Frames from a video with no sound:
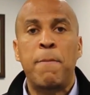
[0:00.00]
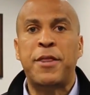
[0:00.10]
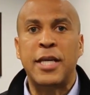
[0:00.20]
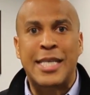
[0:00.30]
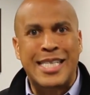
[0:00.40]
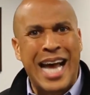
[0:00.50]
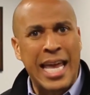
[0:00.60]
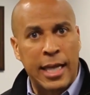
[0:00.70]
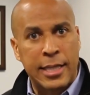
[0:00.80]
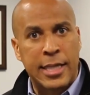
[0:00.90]
but the
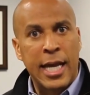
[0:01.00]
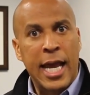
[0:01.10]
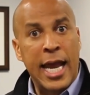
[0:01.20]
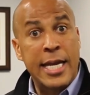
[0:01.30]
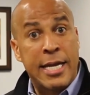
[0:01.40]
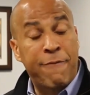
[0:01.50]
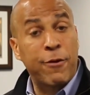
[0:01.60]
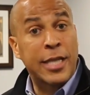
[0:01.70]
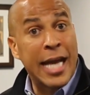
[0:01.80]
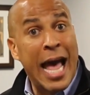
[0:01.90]
silence,
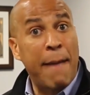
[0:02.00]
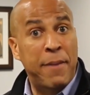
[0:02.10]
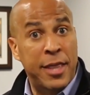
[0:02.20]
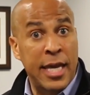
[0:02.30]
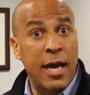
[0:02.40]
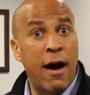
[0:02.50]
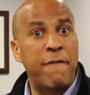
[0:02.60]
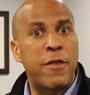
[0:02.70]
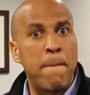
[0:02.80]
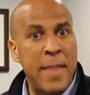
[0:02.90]
indifference, and apathy
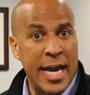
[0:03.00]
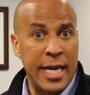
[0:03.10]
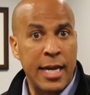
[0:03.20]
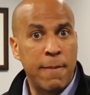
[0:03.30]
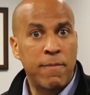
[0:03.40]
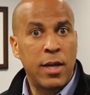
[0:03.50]
of the many.